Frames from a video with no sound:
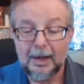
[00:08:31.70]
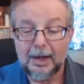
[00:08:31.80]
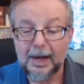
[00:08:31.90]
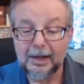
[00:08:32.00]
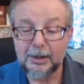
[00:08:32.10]

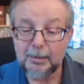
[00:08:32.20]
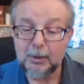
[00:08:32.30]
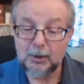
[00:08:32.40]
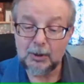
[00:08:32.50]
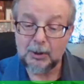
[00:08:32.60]
At its
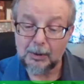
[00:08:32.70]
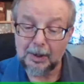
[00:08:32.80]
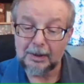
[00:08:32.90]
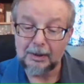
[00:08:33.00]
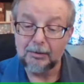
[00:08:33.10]
most
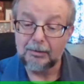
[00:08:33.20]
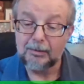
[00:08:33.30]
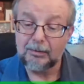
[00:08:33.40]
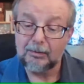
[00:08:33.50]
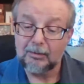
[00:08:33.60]
destructive,
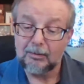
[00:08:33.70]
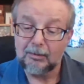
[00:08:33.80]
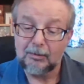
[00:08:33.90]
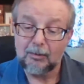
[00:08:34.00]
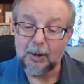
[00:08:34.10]

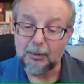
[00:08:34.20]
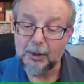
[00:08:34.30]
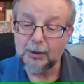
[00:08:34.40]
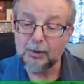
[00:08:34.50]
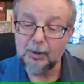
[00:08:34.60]
when we
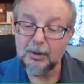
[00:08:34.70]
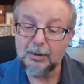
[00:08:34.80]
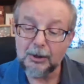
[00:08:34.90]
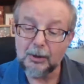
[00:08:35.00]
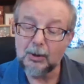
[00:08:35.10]

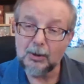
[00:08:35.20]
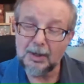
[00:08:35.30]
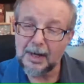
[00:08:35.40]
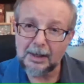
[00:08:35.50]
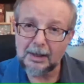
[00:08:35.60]
choose
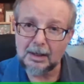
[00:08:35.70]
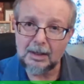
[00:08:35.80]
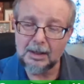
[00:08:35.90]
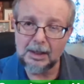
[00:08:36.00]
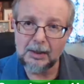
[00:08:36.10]
not to
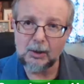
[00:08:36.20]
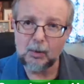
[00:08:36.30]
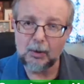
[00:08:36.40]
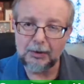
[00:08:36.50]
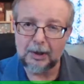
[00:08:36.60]
deal
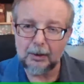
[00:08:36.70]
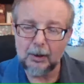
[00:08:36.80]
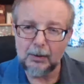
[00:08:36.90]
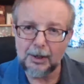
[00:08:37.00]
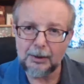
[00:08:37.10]
with our
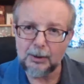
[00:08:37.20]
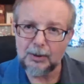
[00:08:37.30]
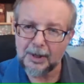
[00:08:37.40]
own issues,